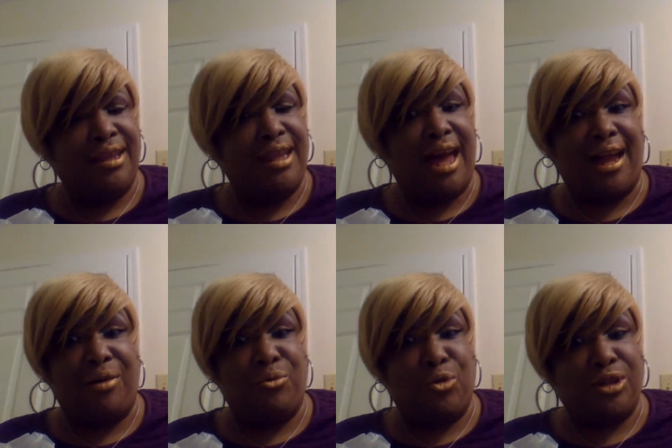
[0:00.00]
like I
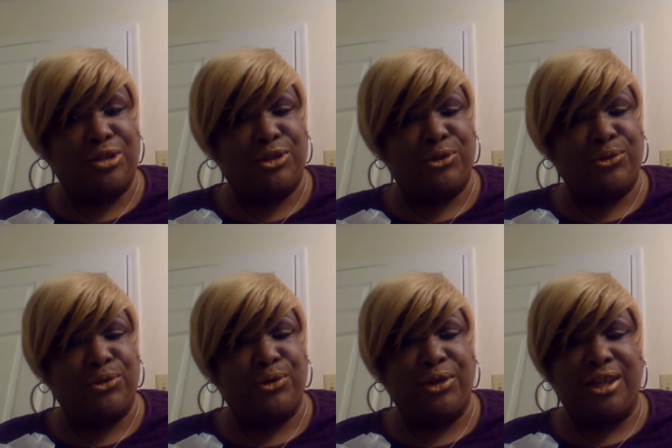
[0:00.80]
want to.
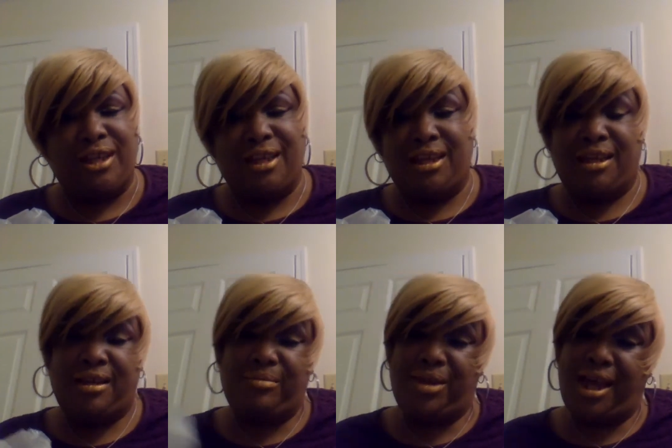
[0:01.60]

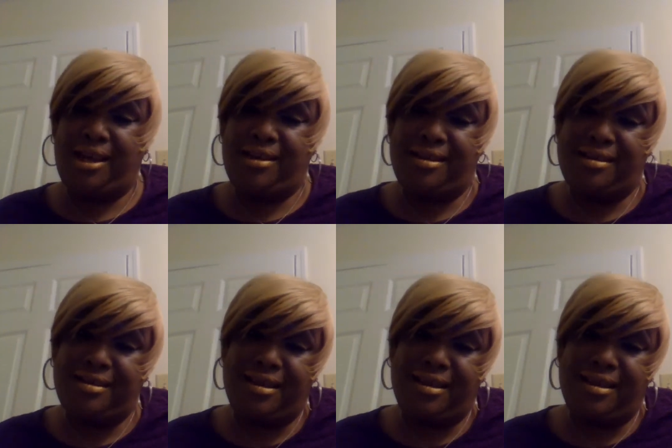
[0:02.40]
And I'm like, there's